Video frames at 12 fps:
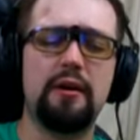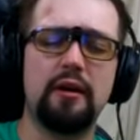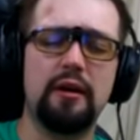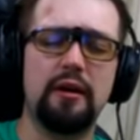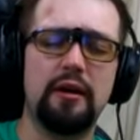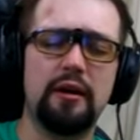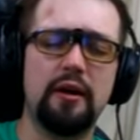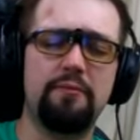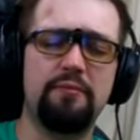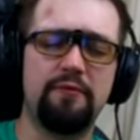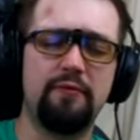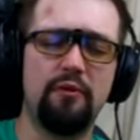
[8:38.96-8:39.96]

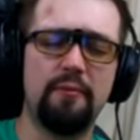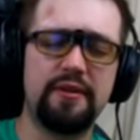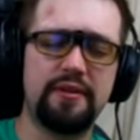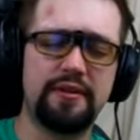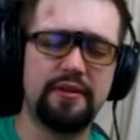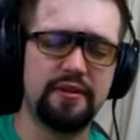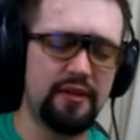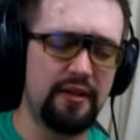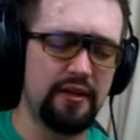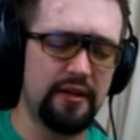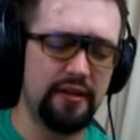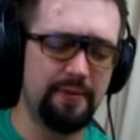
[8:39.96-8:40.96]
performance
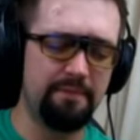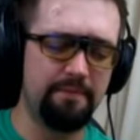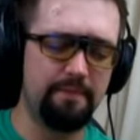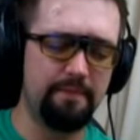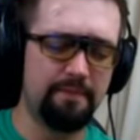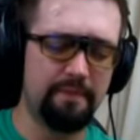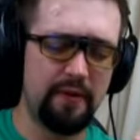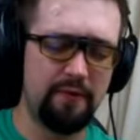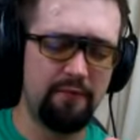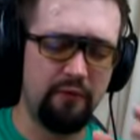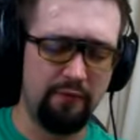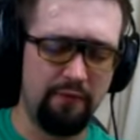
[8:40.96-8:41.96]

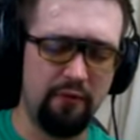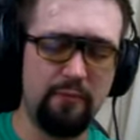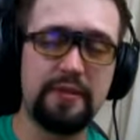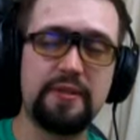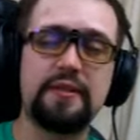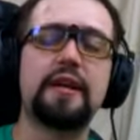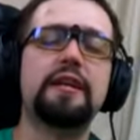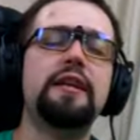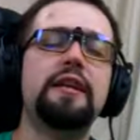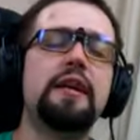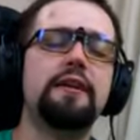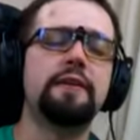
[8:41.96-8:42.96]
for performance
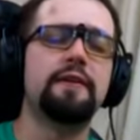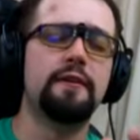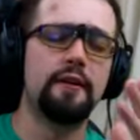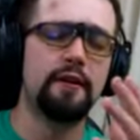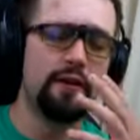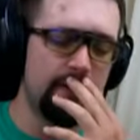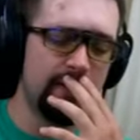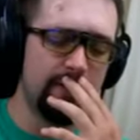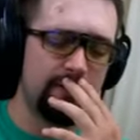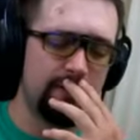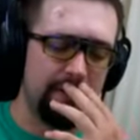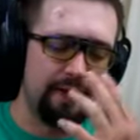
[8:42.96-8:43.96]
technique.
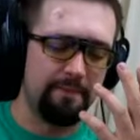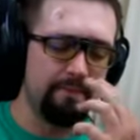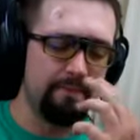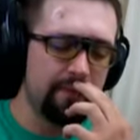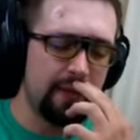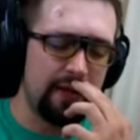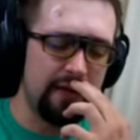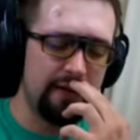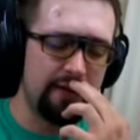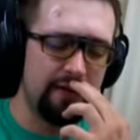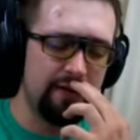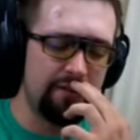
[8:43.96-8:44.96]
Yeah,
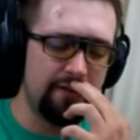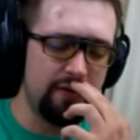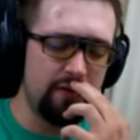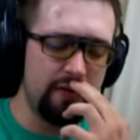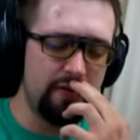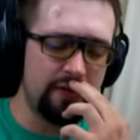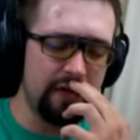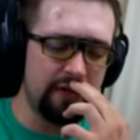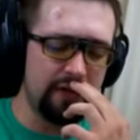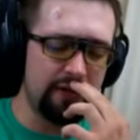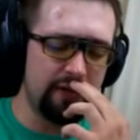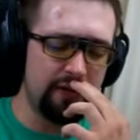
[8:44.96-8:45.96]
and a few others I
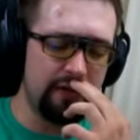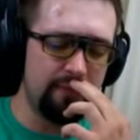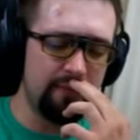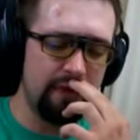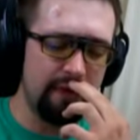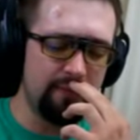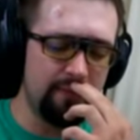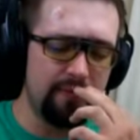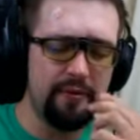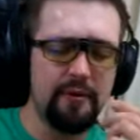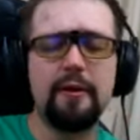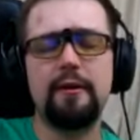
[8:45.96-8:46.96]
can come up
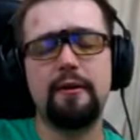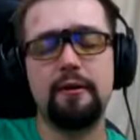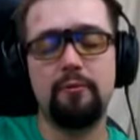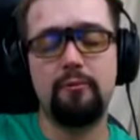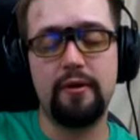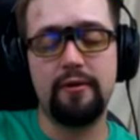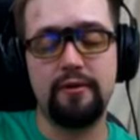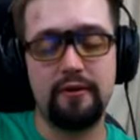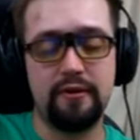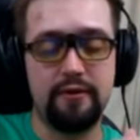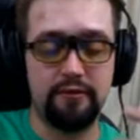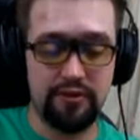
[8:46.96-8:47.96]
with.
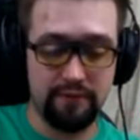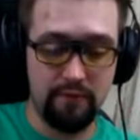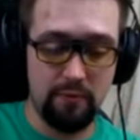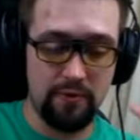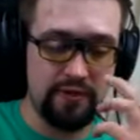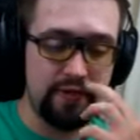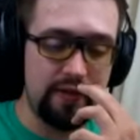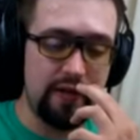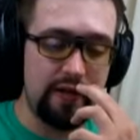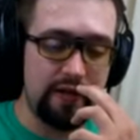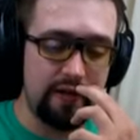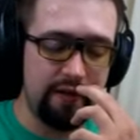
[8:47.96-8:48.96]
There is, of course,
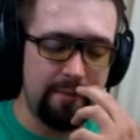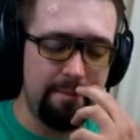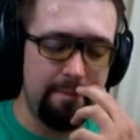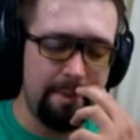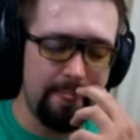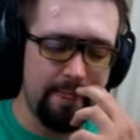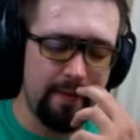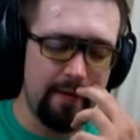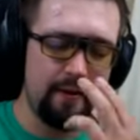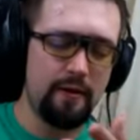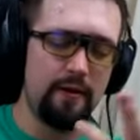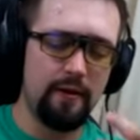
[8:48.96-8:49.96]
the
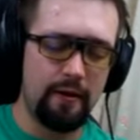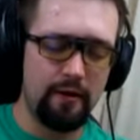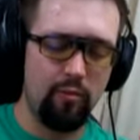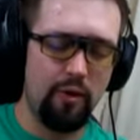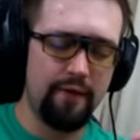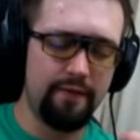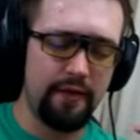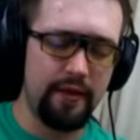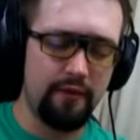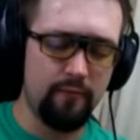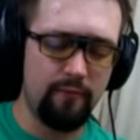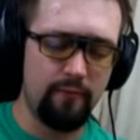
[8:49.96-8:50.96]
one of the